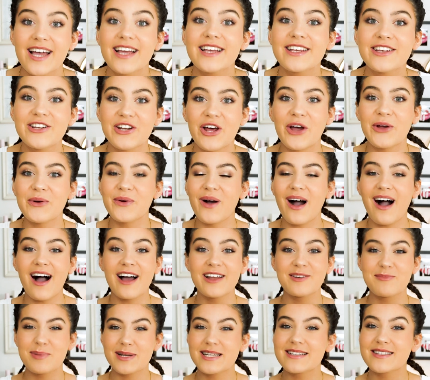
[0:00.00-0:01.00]
You know,
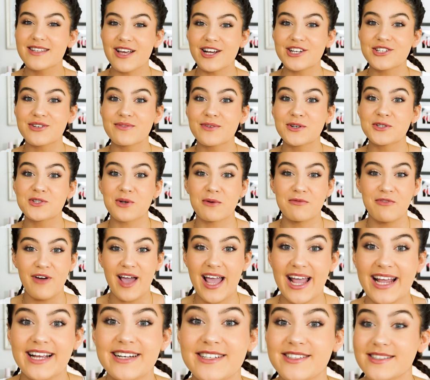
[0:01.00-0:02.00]
I'd been searching for a job for
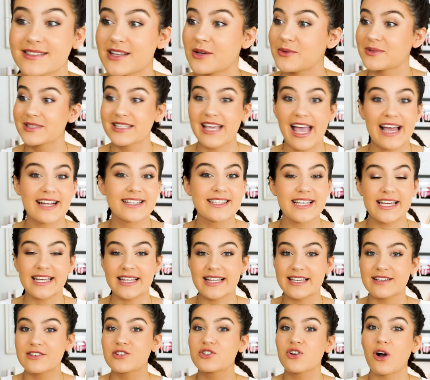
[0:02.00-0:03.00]
ages. I was getting
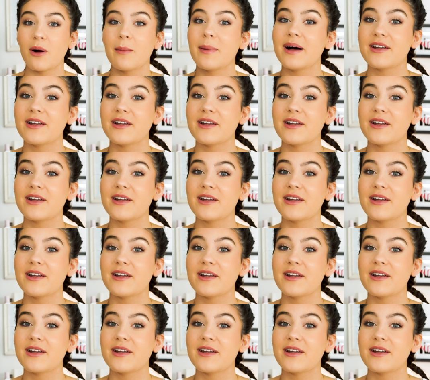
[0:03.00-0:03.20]
this job.